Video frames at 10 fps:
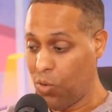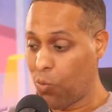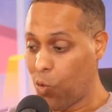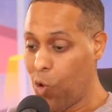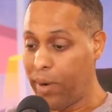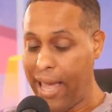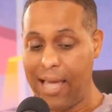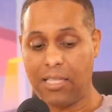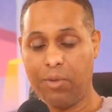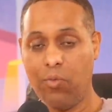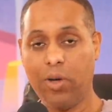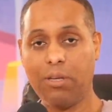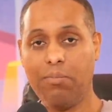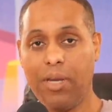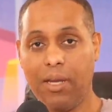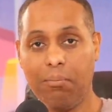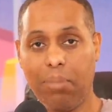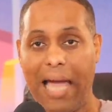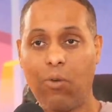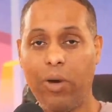a room, and asked him if he wanted to be in
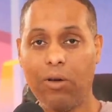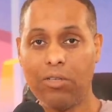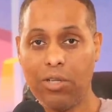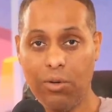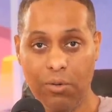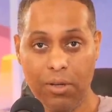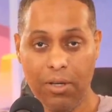Black Widow 2